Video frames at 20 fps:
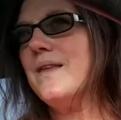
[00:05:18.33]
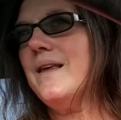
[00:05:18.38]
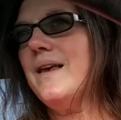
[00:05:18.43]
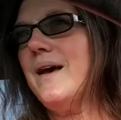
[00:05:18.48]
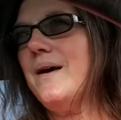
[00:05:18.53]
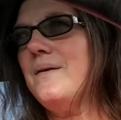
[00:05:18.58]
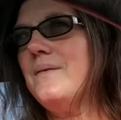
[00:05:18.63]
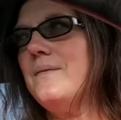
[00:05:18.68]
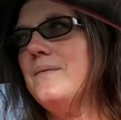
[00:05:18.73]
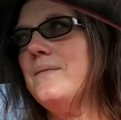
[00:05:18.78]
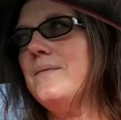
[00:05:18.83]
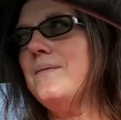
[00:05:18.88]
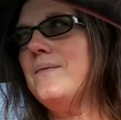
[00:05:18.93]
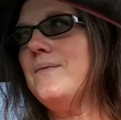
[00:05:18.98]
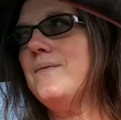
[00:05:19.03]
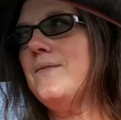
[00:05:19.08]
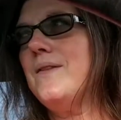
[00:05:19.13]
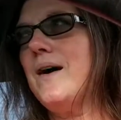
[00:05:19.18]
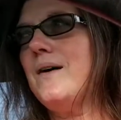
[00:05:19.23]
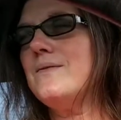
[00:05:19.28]
Yeah,
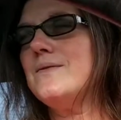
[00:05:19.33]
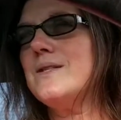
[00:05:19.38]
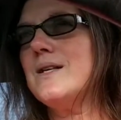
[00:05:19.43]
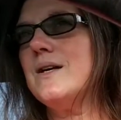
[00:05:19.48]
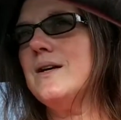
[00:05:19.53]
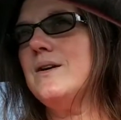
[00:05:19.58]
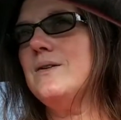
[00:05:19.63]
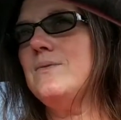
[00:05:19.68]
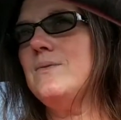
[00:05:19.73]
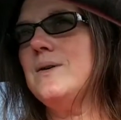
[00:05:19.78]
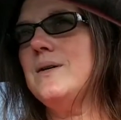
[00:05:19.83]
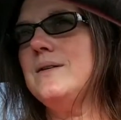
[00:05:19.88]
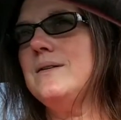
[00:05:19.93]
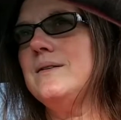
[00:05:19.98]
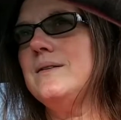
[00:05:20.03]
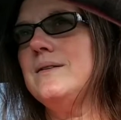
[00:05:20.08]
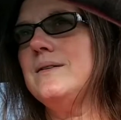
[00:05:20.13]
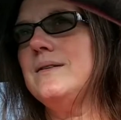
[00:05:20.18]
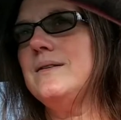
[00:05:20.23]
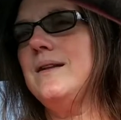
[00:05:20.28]
that was a good
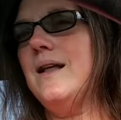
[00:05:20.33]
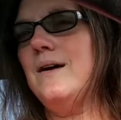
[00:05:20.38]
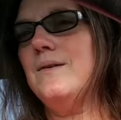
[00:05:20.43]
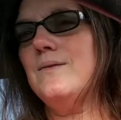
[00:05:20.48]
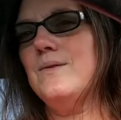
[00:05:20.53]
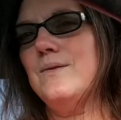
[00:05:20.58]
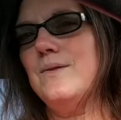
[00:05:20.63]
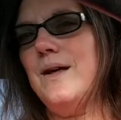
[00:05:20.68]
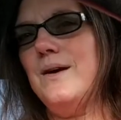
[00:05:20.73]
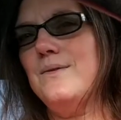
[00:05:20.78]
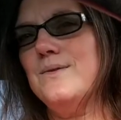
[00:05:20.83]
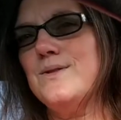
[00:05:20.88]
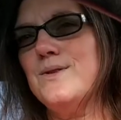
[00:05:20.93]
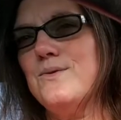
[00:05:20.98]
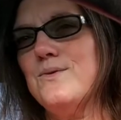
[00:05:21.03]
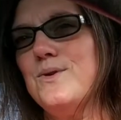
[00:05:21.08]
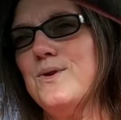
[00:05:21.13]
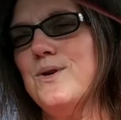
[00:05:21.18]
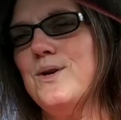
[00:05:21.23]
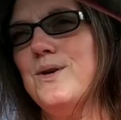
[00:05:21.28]
one. That, that was
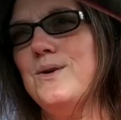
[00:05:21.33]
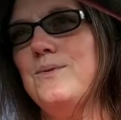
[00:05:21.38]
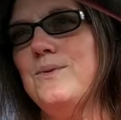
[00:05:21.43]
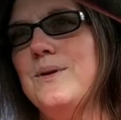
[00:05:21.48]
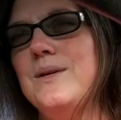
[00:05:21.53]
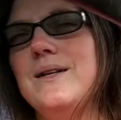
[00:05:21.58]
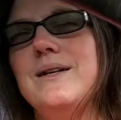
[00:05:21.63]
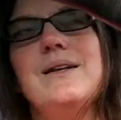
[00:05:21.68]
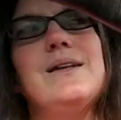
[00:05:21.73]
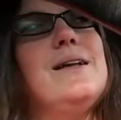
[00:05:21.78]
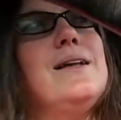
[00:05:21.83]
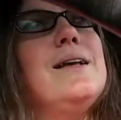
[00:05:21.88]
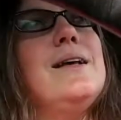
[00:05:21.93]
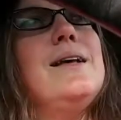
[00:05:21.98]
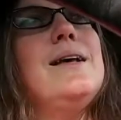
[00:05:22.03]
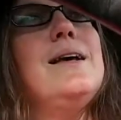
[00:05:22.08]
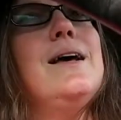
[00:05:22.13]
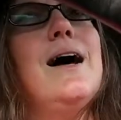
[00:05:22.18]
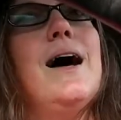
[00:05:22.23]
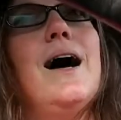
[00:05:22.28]
a real good one.
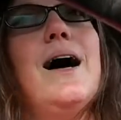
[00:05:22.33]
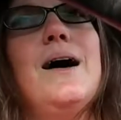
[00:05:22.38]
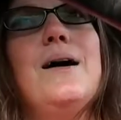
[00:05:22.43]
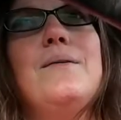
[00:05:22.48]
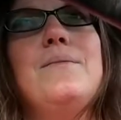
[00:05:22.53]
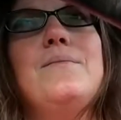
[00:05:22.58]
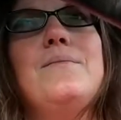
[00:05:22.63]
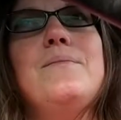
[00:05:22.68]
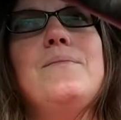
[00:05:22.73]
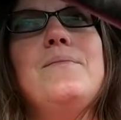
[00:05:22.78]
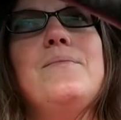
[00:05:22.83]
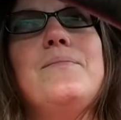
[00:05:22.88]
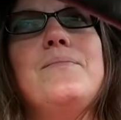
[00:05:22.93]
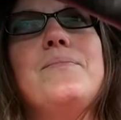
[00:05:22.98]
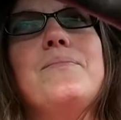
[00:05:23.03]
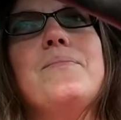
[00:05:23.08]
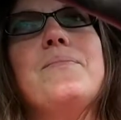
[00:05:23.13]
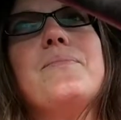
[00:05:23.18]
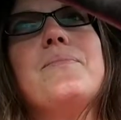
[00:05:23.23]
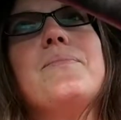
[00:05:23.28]

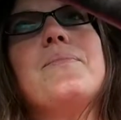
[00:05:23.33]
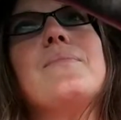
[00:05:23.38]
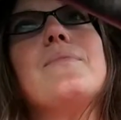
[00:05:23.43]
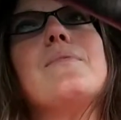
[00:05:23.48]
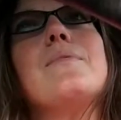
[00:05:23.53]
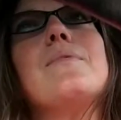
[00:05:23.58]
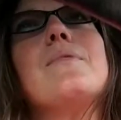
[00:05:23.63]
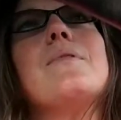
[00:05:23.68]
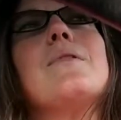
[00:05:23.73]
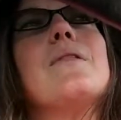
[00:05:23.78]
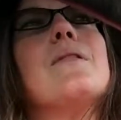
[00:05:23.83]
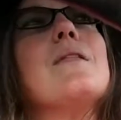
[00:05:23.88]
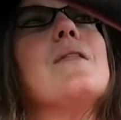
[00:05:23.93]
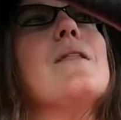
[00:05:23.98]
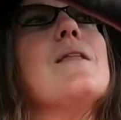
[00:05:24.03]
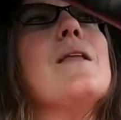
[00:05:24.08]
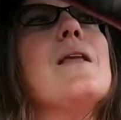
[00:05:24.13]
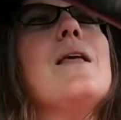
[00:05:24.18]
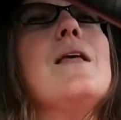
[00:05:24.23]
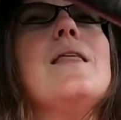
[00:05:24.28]

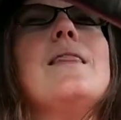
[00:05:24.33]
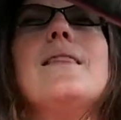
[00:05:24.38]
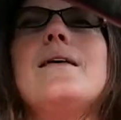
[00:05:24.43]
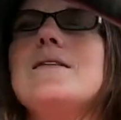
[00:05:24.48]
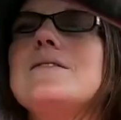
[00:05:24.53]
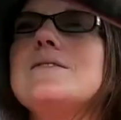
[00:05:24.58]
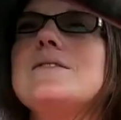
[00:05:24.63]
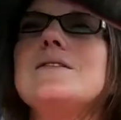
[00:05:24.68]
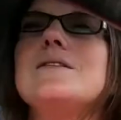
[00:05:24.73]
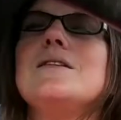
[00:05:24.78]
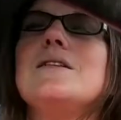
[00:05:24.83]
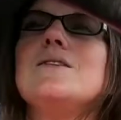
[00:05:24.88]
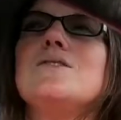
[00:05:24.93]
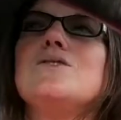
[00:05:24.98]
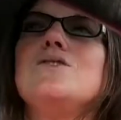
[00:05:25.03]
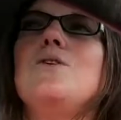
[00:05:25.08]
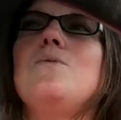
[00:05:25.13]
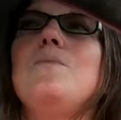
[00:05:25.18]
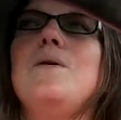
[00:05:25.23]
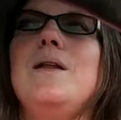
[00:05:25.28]
Um, there's
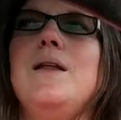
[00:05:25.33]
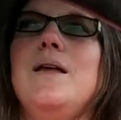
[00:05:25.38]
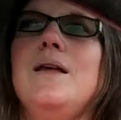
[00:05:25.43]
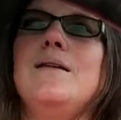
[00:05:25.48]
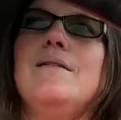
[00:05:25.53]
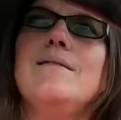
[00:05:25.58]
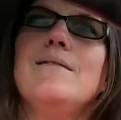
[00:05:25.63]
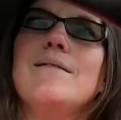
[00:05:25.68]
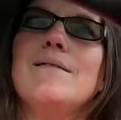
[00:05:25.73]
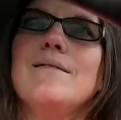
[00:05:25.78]
there's so many.